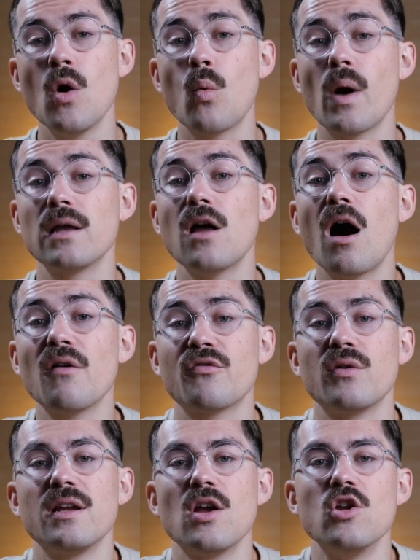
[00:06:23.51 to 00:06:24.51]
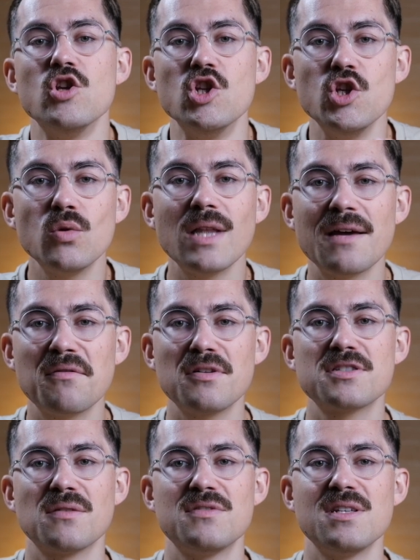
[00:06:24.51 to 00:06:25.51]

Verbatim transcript: while offering new levels of